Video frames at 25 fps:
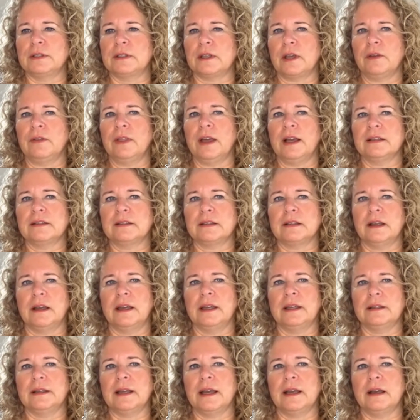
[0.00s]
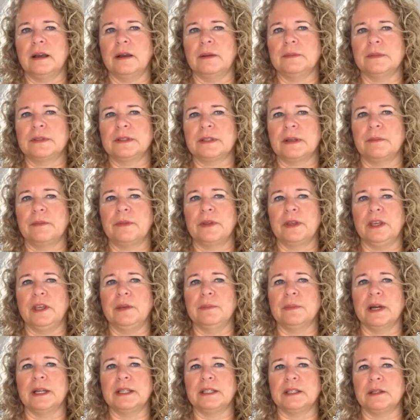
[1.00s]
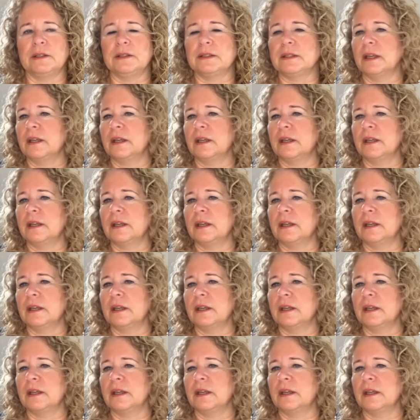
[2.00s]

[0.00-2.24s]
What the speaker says: So that's like something you might do.